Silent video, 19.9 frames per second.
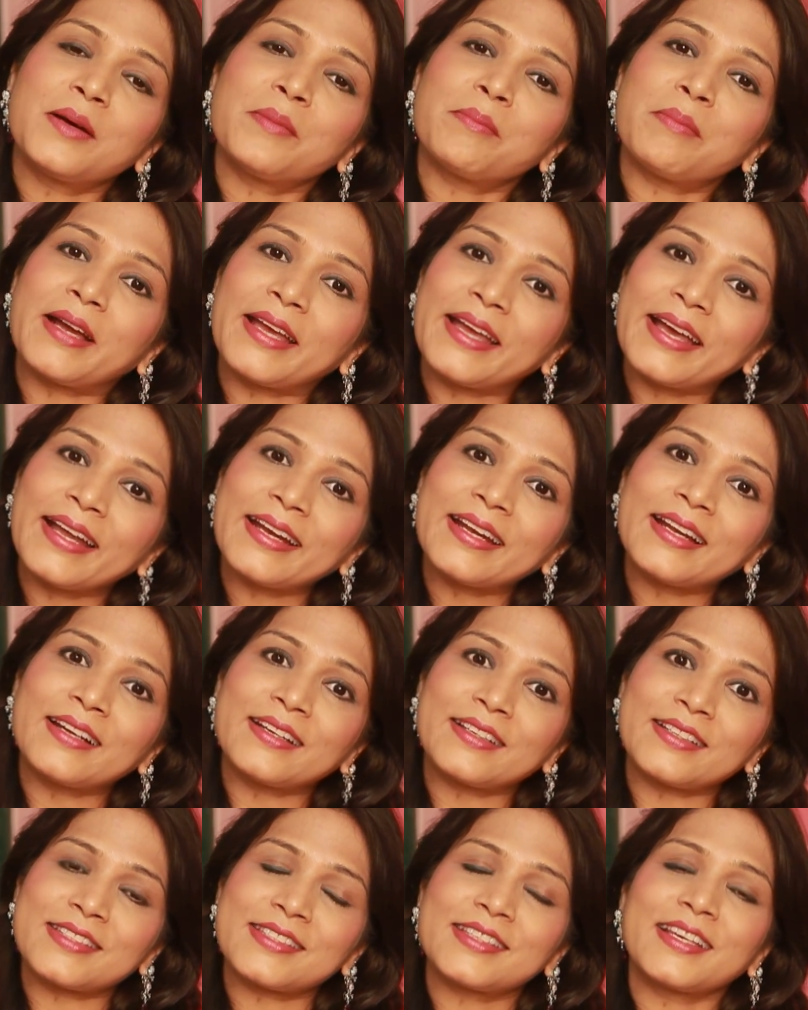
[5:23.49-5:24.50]
My handle
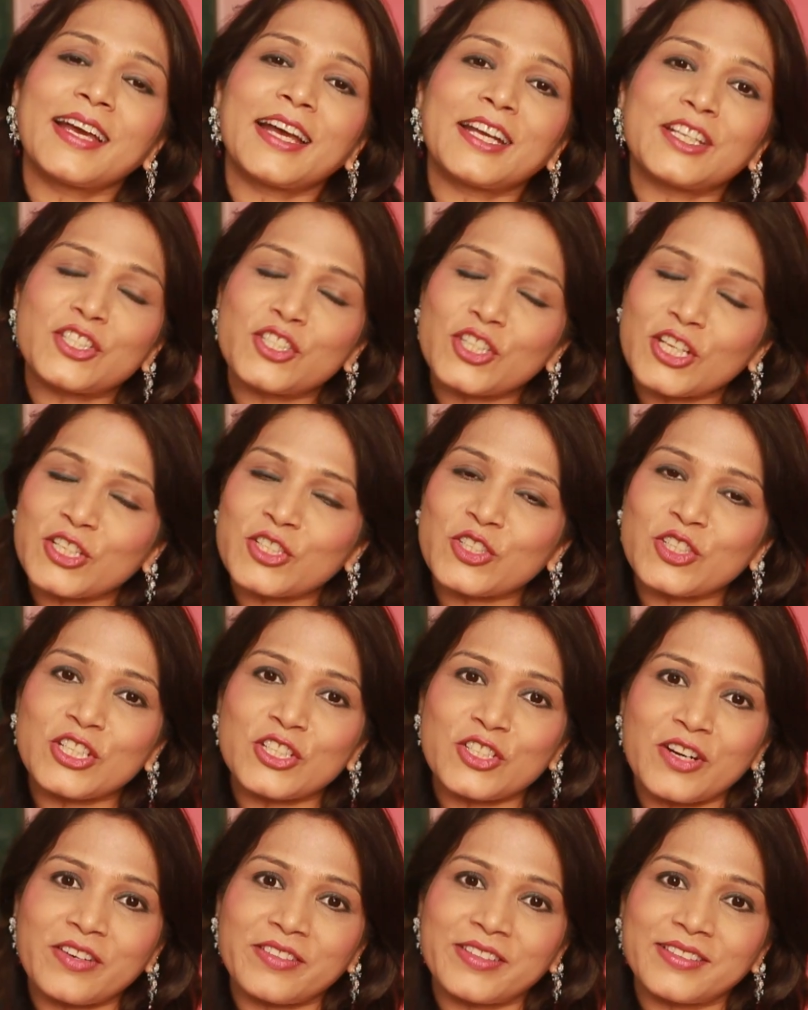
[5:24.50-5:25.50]
is @Jaishree
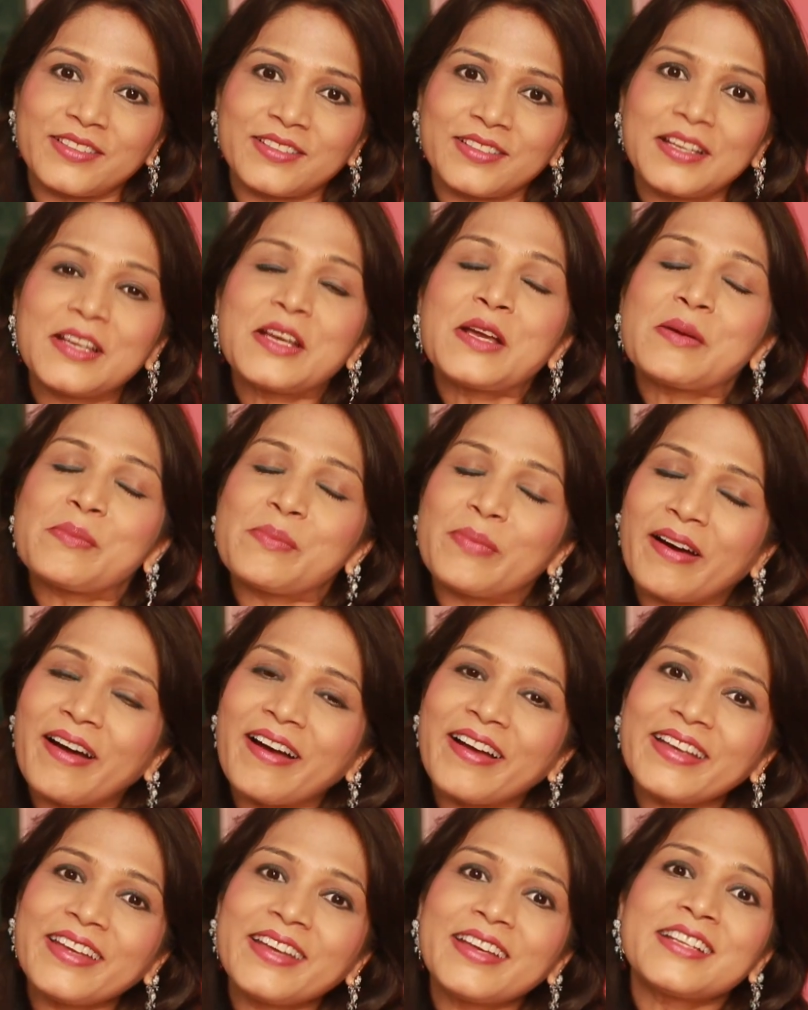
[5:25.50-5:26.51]
Sharad.
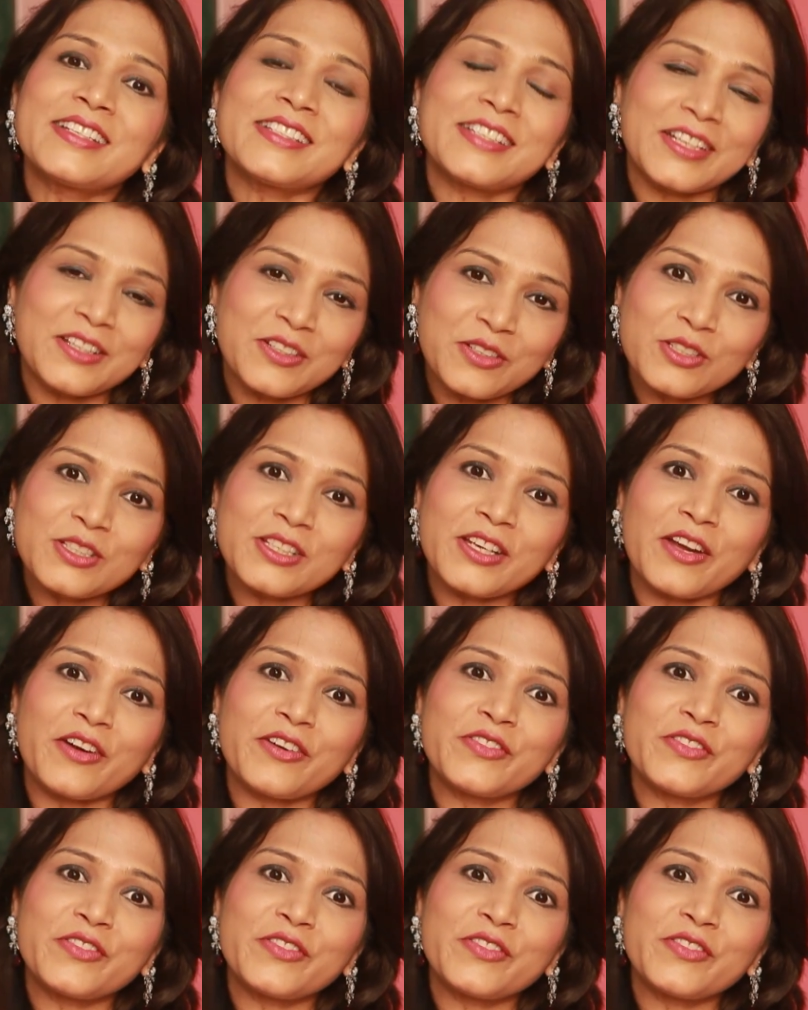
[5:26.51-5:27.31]
Bye. Take good care of